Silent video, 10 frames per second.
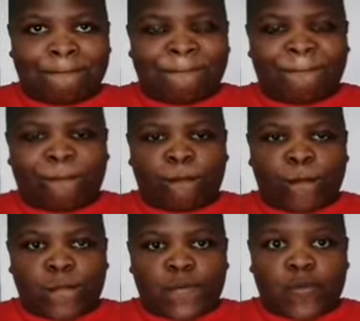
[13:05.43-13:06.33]
Dipped
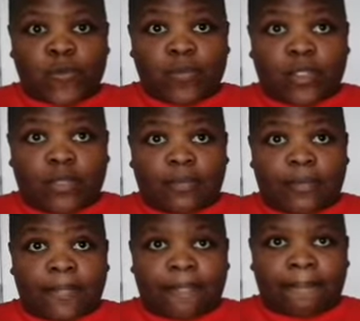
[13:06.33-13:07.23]
French fries
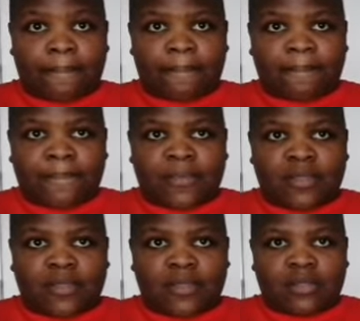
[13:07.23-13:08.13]
into a
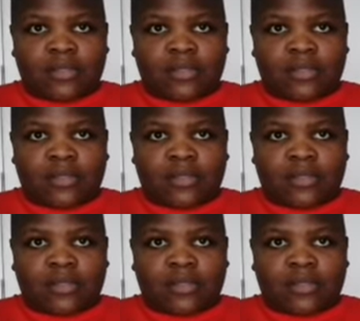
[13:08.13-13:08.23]
milkshake.